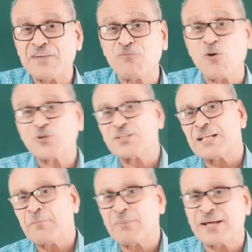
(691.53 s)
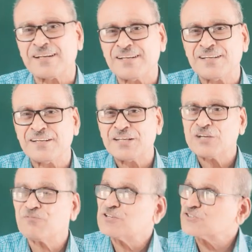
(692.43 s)
a fourth number
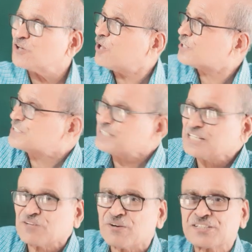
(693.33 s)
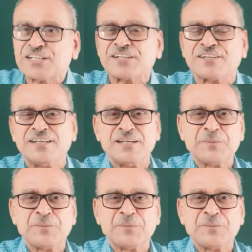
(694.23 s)
if we solve this equation